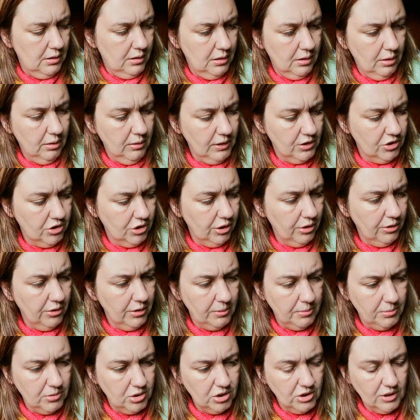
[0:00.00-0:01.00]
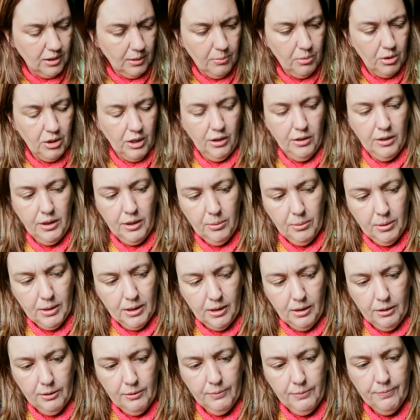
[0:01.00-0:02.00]
Oh, I showed them to someone. Oh, here we
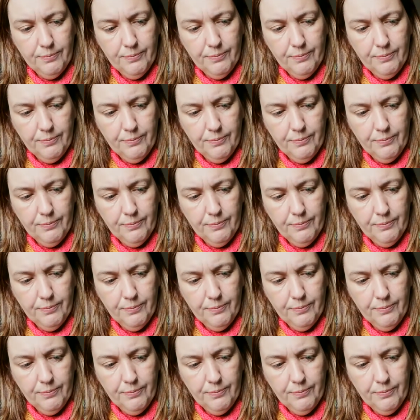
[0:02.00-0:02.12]
go.